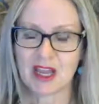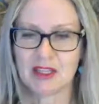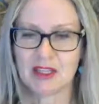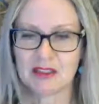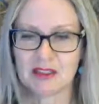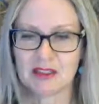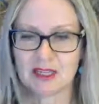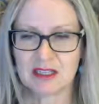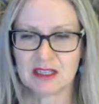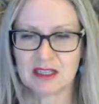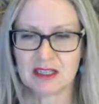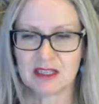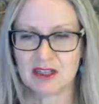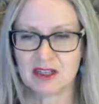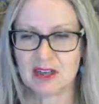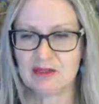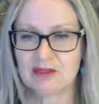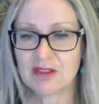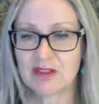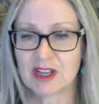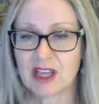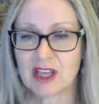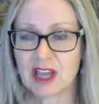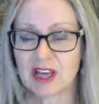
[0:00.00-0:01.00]
In
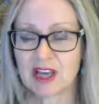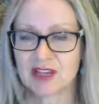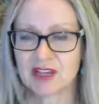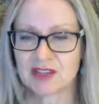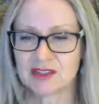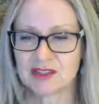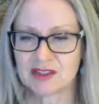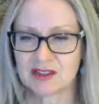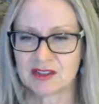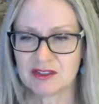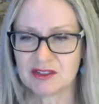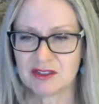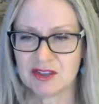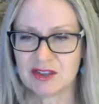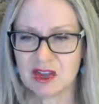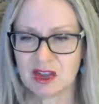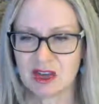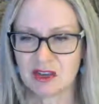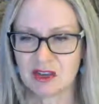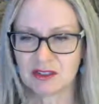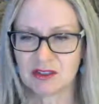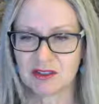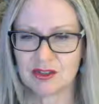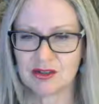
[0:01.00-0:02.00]
Insight Vacations and
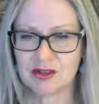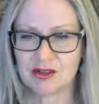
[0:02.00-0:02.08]
Young,